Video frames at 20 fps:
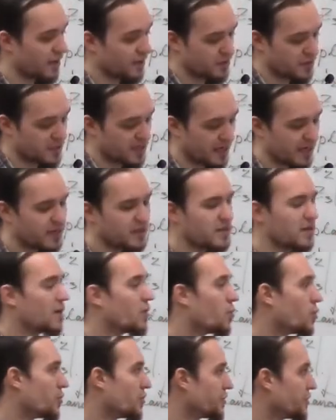outside
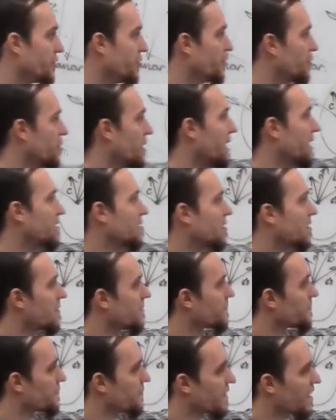or you land
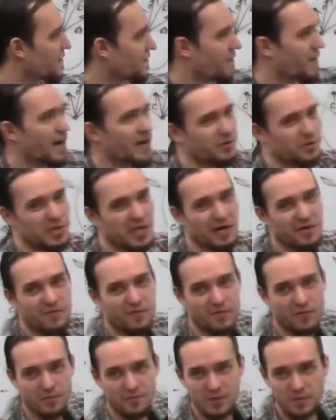far
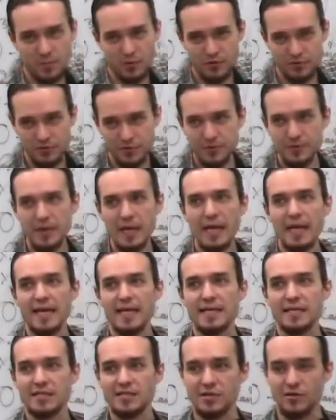enough from the border.
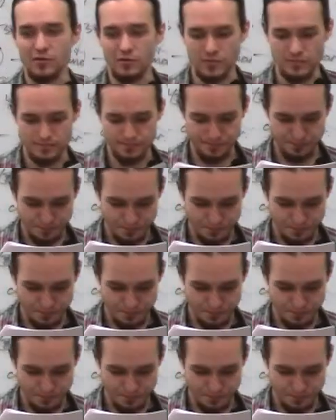So